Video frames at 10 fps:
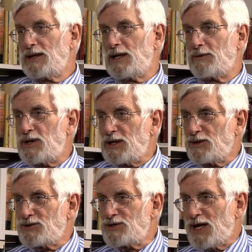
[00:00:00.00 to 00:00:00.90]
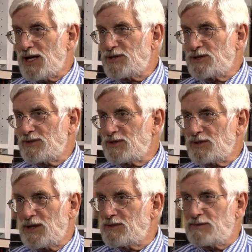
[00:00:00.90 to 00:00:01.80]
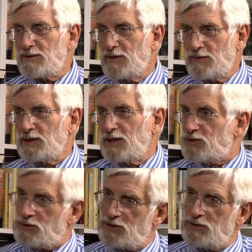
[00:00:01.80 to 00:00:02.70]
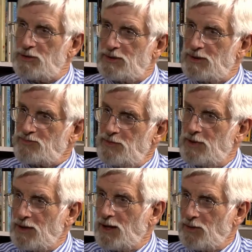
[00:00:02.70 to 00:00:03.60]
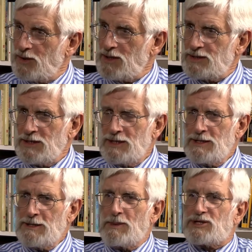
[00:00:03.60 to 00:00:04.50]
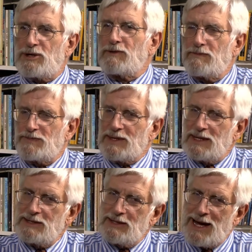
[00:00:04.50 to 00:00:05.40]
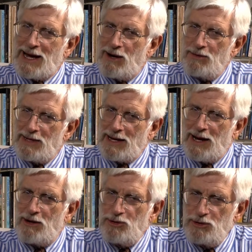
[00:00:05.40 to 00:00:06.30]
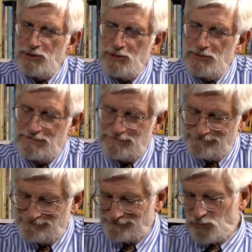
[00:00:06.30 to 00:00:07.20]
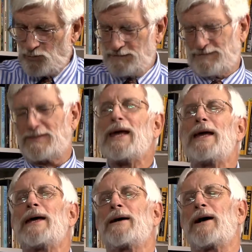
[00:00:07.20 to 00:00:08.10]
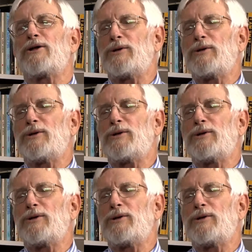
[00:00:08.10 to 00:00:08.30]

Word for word: Everything else is adjectives, and I think that's true in, in a lot of ways. But so how how do you how do